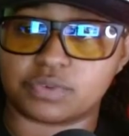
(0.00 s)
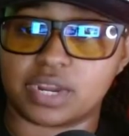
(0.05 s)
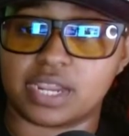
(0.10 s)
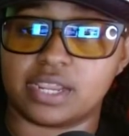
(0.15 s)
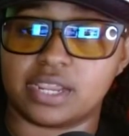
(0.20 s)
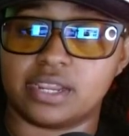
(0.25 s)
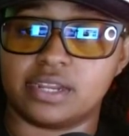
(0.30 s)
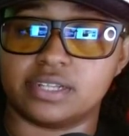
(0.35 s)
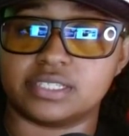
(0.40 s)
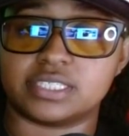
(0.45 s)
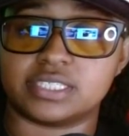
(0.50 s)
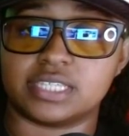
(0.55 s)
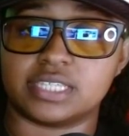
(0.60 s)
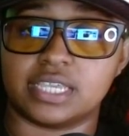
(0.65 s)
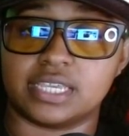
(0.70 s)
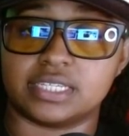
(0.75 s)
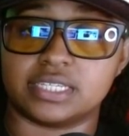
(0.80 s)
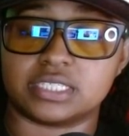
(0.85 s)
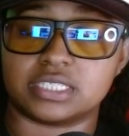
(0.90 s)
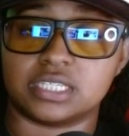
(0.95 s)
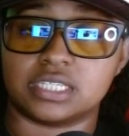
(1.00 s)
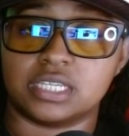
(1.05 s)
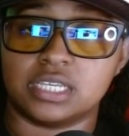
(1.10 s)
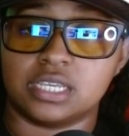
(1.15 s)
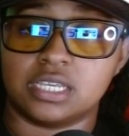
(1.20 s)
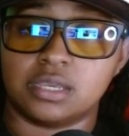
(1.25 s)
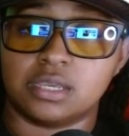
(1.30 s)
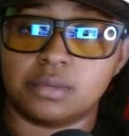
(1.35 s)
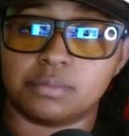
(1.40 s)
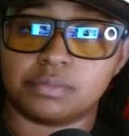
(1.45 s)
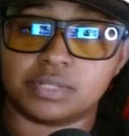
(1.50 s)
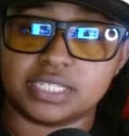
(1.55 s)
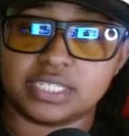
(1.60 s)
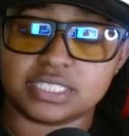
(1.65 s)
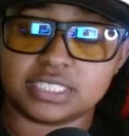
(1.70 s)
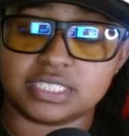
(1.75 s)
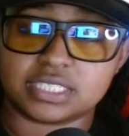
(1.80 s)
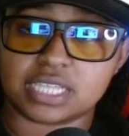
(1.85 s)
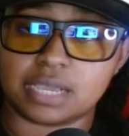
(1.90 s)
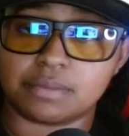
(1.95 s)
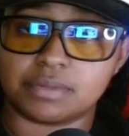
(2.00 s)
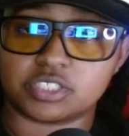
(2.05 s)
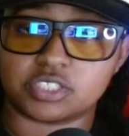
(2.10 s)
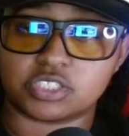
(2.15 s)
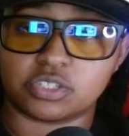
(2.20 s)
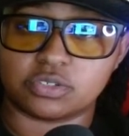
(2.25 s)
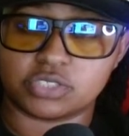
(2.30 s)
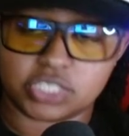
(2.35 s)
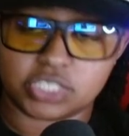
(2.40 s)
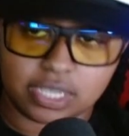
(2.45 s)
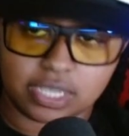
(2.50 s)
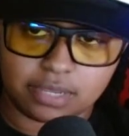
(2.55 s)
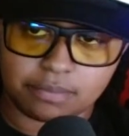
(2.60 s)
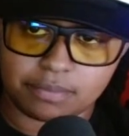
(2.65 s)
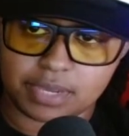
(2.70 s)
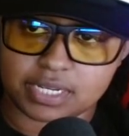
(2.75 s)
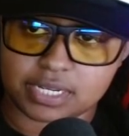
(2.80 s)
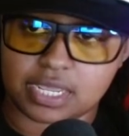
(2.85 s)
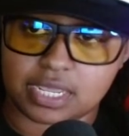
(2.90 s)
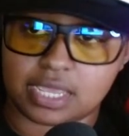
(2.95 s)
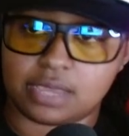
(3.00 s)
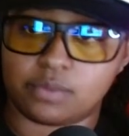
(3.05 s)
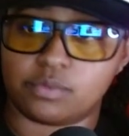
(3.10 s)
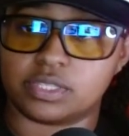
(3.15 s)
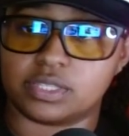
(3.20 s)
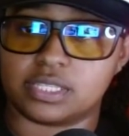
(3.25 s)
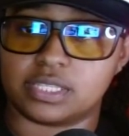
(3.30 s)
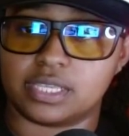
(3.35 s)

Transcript: here says, please stop associating my name with